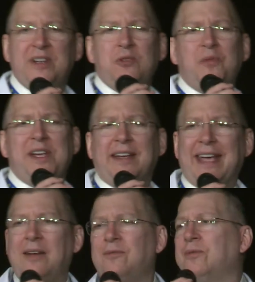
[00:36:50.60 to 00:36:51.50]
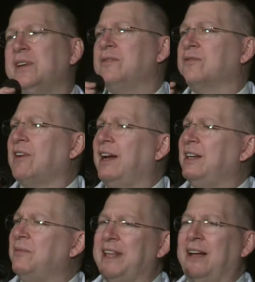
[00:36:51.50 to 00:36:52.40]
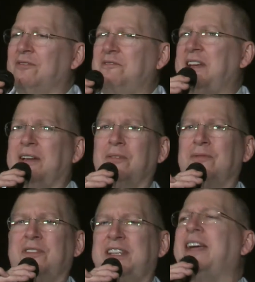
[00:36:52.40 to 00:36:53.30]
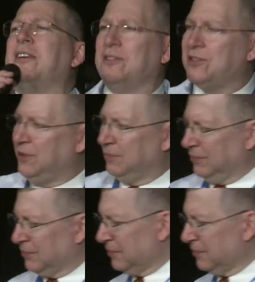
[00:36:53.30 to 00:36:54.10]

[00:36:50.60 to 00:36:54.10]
week, every Friday, without fail, for years,